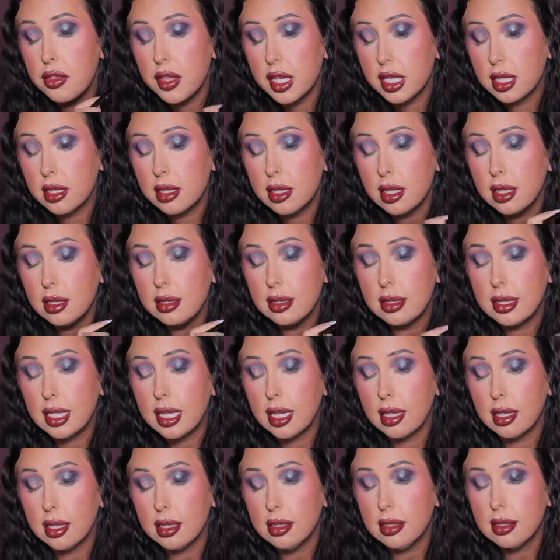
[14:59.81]
this
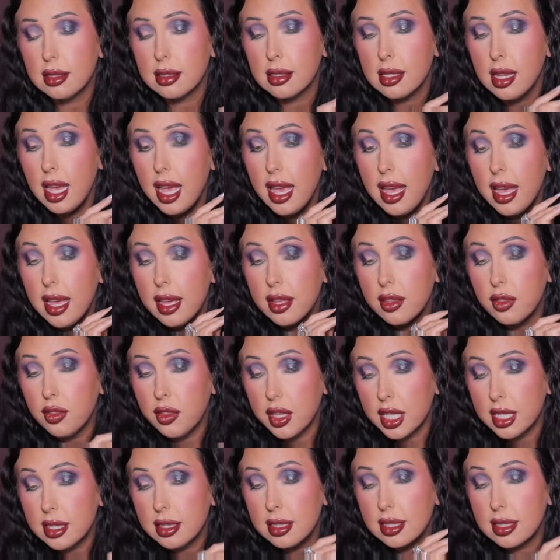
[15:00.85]
intense,
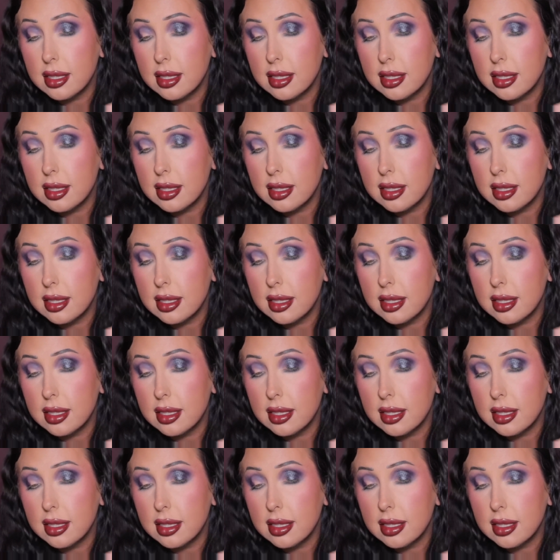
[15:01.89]
this